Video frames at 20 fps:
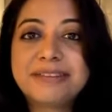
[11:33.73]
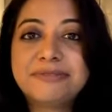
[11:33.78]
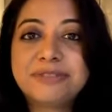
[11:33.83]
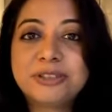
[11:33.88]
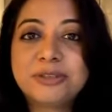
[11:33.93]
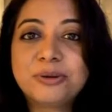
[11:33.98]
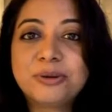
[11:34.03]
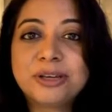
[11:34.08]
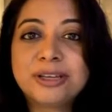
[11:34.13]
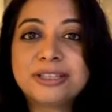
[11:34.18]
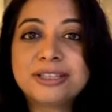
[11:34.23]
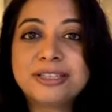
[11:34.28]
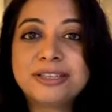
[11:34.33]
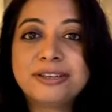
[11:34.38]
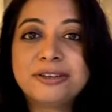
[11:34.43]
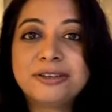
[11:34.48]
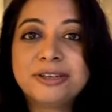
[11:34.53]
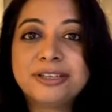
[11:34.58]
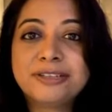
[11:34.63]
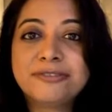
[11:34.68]
Victoria's
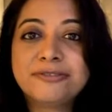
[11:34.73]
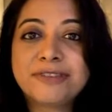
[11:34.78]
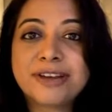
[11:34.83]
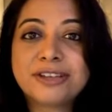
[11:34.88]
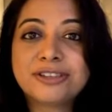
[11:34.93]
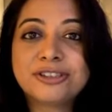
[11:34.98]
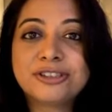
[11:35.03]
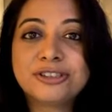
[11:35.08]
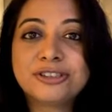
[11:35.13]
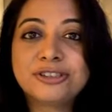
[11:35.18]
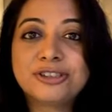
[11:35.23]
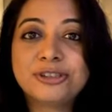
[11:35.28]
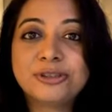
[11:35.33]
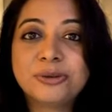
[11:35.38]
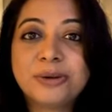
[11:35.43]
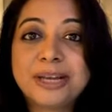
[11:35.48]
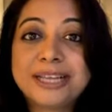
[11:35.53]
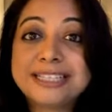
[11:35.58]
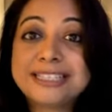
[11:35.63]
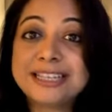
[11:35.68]
Secret fashion
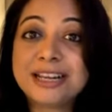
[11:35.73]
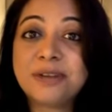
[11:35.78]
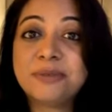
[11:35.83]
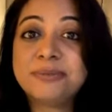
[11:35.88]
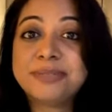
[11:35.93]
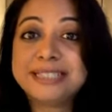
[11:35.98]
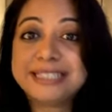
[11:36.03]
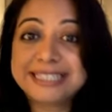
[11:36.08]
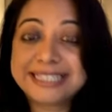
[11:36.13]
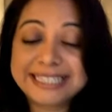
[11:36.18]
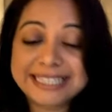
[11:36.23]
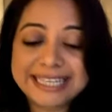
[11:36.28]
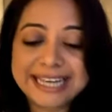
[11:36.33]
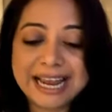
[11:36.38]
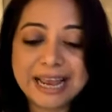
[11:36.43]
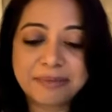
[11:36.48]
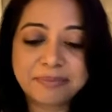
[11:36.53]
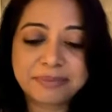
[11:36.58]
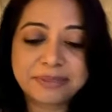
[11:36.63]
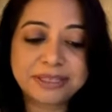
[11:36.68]
show has now been
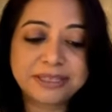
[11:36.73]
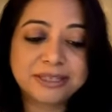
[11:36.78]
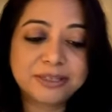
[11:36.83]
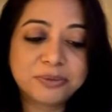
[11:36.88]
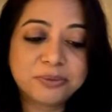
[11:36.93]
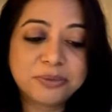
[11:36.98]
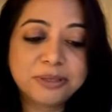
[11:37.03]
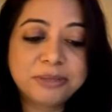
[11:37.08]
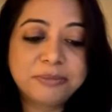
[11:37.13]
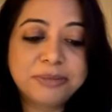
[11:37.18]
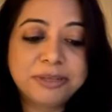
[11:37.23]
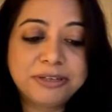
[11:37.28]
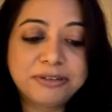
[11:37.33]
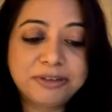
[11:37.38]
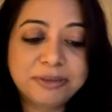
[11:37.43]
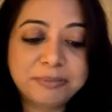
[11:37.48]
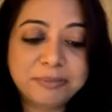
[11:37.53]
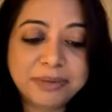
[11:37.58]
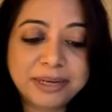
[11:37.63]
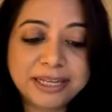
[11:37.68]
scrapped and it will be
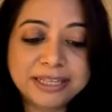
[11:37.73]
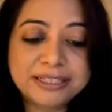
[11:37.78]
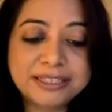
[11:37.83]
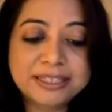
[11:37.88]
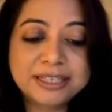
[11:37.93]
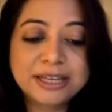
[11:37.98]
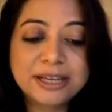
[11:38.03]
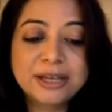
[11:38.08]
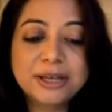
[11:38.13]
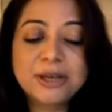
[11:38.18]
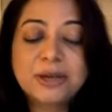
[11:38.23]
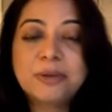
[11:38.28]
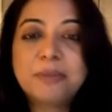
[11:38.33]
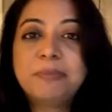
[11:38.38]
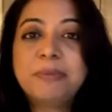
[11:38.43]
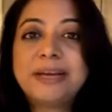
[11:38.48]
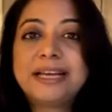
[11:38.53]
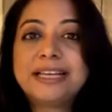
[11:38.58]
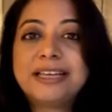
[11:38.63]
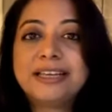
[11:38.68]
replaced
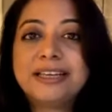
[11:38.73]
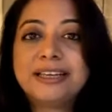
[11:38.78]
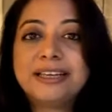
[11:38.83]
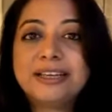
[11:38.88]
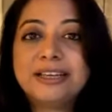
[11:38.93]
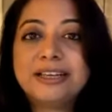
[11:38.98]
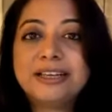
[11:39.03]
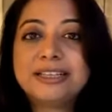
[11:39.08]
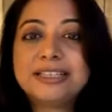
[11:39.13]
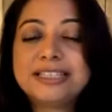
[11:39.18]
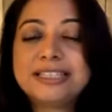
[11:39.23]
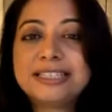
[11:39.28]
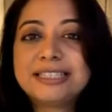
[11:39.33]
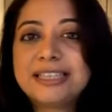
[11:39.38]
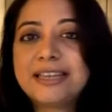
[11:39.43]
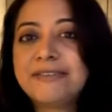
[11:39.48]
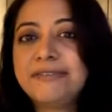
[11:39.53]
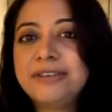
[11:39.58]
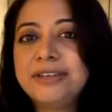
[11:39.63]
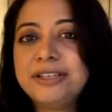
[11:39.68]
by
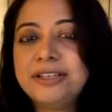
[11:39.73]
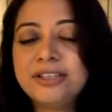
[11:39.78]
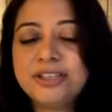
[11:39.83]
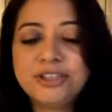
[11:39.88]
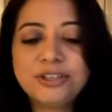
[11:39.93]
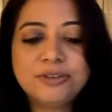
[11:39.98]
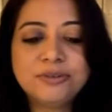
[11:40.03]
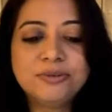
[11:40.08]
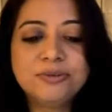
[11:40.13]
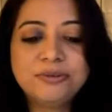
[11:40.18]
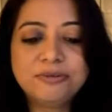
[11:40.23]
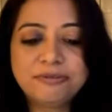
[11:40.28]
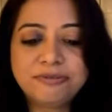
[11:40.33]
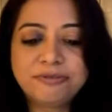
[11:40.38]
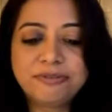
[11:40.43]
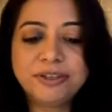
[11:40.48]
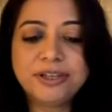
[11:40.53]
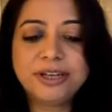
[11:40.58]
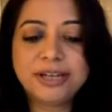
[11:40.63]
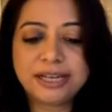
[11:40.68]
7 new
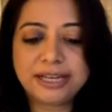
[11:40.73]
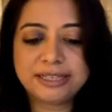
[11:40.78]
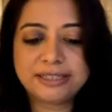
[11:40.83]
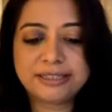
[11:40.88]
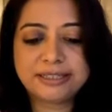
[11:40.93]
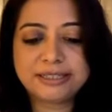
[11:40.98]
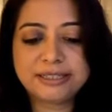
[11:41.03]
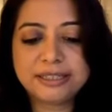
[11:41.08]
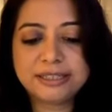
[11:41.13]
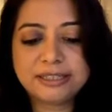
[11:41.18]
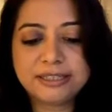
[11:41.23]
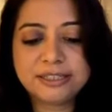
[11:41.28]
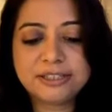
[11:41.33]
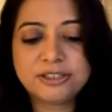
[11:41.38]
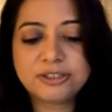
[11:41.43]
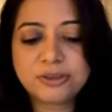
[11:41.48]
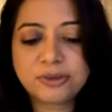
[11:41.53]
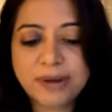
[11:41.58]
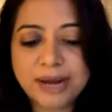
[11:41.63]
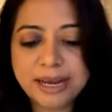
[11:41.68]
figureheads
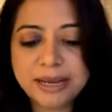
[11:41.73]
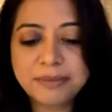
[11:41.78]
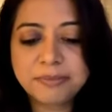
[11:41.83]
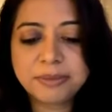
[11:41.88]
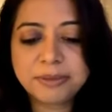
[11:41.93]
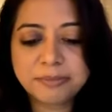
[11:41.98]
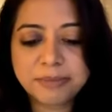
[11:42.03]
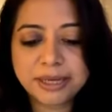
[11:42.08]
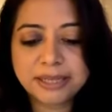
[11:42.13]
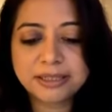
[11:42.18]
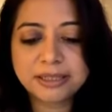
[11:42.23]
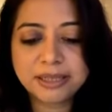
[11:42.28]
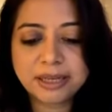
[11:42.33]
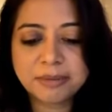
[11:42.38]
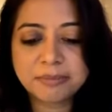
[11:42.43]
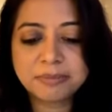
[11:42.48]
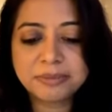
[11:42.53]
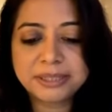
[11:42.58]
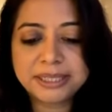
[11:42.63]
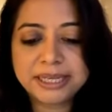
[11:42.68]
described by the
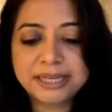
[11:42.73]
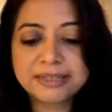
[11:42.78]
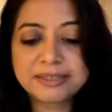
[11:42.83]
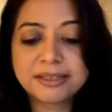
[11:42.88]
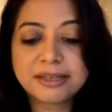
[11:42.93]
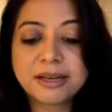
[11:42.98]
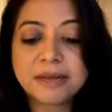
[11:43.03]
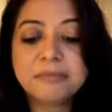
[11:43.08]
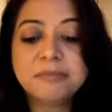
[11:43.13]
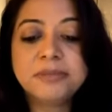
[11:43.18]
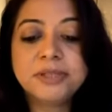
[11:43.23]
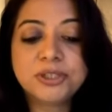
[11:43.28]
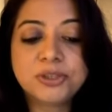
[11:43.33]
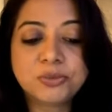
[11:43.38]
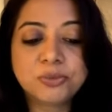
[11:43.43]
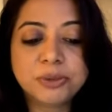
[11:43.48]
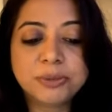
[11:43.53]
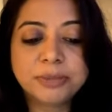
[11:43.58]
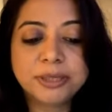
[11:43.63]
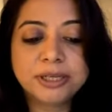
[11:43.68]
company as
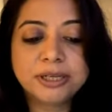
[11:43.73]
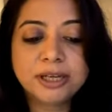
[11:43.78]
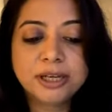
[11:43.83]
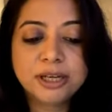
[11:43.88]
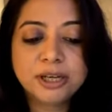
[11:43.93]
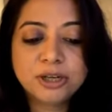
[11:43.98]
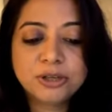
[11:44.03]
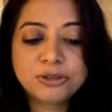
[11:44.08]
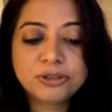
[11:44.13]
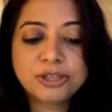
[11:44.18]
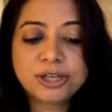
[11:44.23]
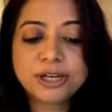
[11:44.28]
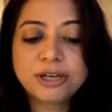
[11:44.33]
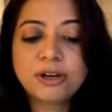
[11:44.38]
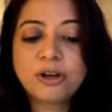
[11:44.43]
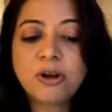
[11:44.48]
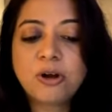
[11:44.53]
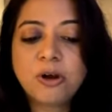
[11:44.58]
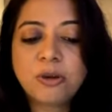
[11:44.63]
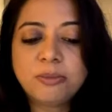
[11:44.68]
accomplished women who share
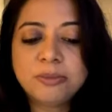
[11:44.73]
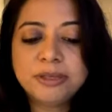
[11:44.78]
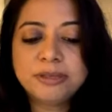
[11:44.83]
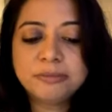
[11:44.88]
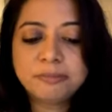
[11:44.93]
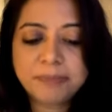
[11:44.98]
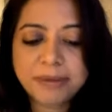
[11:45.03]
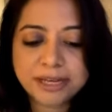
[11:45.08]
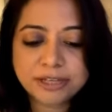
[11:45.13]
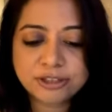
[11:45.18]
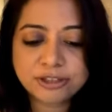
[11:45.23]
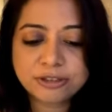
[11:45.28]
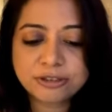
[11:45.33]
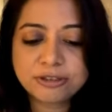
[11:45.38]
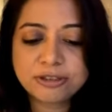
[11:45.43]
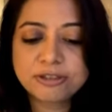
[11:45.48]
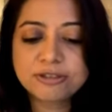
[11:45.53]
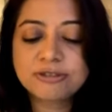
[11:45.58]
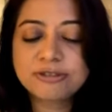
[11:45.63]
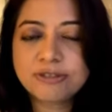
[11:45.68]
a common
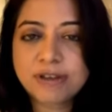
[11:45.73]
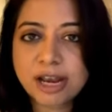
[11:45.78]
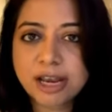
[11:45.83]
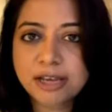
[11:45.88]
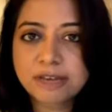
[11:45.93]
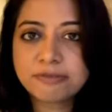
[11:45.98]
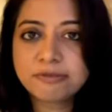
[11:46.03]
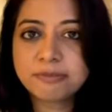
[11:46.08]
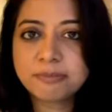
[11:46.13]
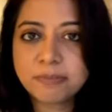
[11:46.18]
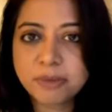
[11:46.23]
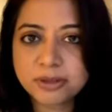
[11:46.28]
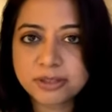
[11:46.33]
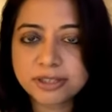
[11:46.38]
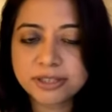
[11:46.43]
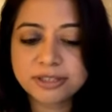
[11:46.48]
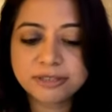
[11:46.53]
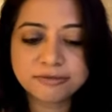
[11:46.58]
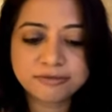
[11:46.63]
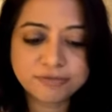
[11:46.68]
passion to drive
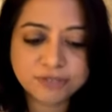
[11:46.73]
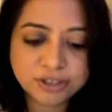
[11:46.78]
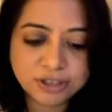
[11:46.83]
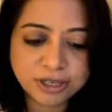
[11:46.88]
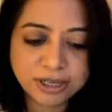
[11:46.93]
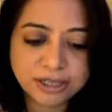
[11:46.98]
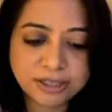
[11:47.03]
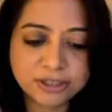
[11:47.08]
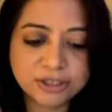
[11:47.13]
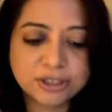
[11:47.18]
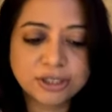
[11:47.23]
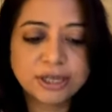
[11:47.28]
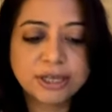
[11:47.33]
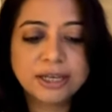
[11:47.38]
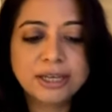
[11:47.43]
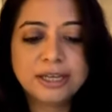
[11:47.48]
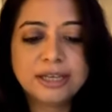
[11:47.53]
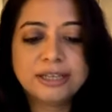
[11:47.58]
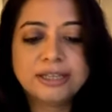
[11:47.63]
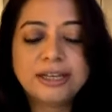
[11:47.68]
positive change.
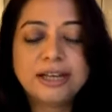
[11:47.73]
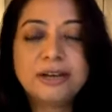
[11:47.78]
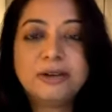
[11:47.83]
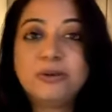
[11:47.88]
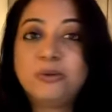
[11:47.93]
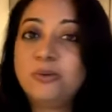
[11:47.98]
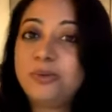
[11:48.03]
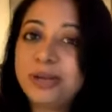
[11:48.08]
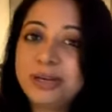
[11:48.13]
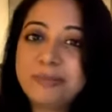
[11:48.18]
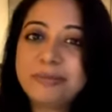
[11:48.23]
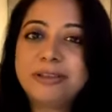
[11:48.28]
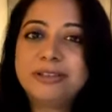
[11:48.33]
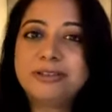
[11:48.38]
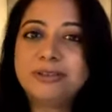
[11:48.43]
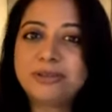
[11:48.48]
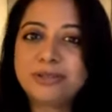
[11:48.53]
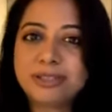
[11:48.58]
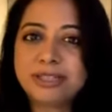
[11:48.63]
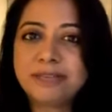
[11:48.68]
Now, one
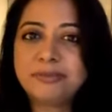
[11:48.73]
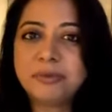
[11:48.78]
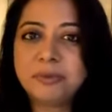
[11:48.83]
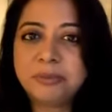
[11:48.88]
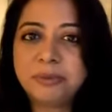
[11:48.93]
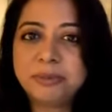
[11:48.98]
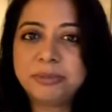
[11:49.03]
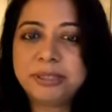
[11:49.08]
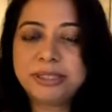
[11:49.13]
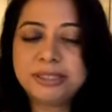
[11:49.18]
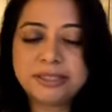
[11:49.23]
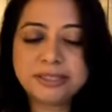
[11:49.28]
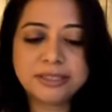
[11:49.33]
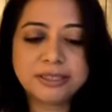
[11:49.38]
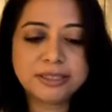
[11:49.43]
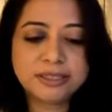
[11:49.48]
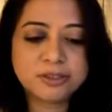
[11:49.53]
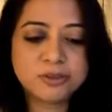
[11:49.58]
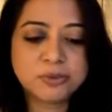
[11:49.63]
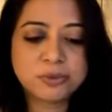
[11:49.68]
among those 7 women is
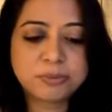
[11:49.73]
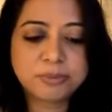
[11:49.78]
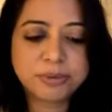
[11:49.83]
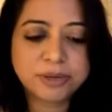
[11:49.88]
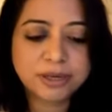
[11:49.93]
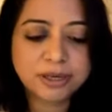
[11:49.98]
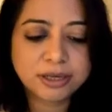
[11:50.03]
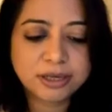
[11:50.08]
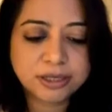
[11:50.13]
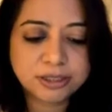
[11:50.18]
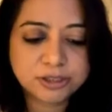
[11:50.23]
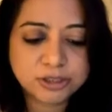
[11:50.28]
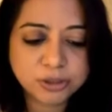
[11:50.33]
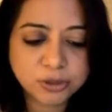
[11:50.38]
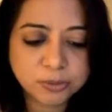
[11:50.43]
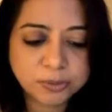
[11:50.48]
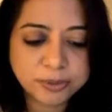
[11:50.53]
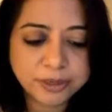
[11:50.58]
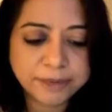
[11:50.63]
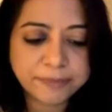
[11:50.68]
India's own Priyanka
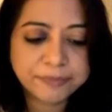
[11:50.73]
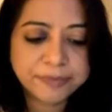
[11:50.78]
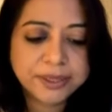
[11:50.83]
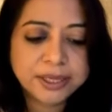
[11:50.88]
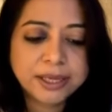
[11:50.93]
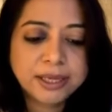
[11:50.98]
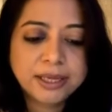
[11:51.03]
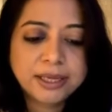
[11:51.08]
Chopra.